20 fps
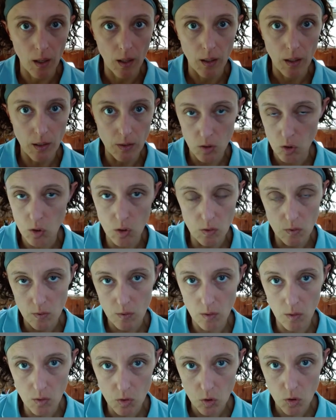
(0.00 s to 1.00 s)
it's
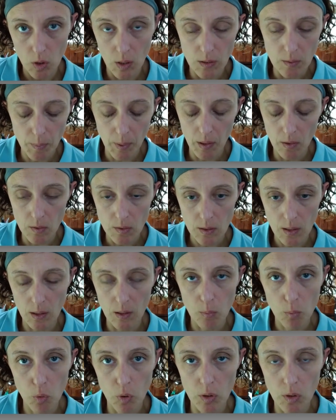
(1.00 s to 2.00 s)
just there's transparency
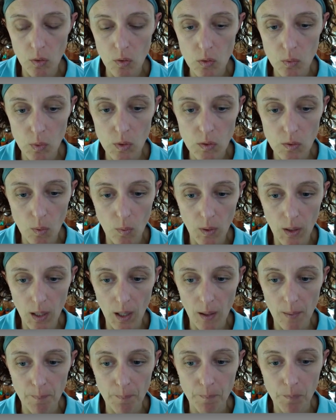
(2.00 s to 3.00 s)
and the board knows what's going
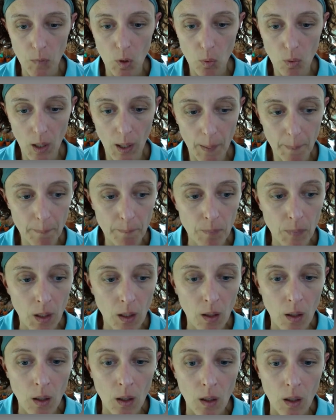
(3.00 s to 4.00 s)
on, okay?
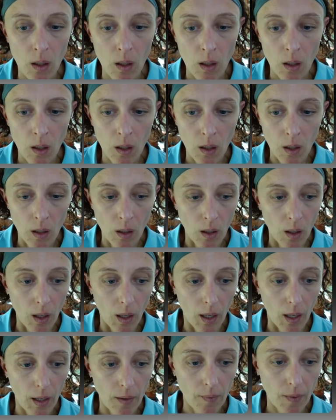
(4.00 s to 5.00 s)

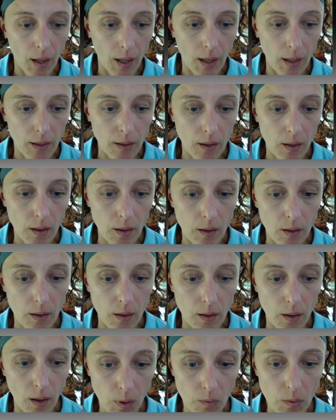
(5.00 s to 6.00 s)
And then
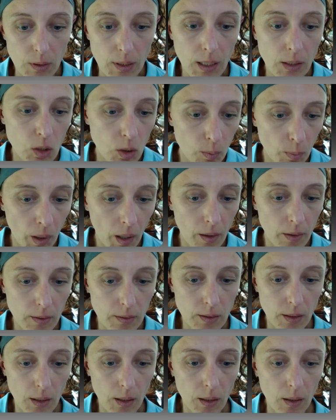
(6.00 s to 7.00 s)
a retention
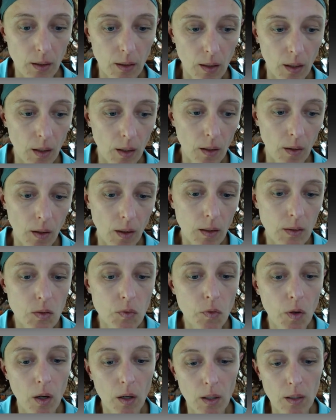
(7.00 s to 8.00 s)
policy,
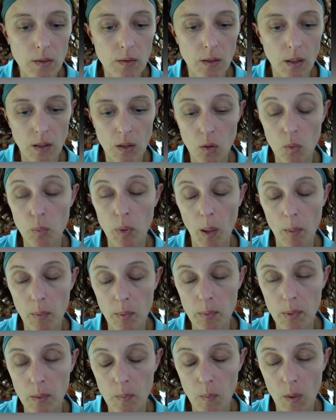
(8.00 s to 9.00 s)
as far as like you
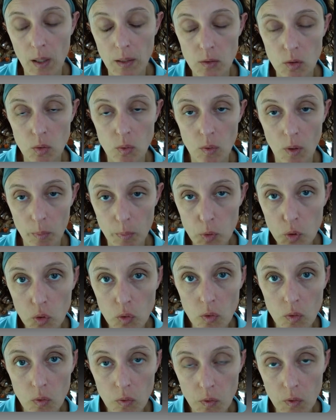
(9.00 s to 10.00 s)
probably want to
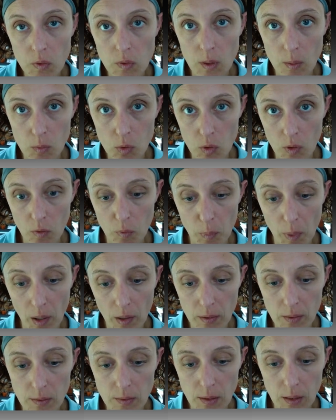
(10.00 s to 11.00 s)
approve some sort of
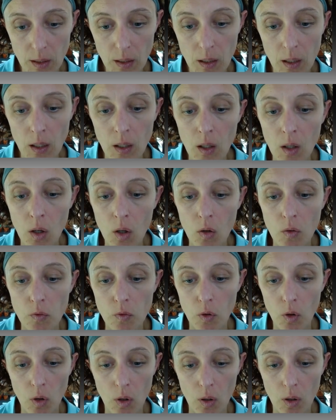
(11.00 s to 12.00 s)
policy
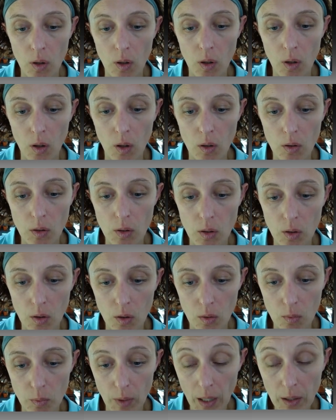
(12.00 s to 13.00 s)
for
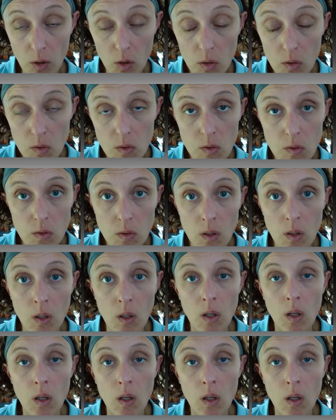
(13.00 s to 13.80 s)
your records.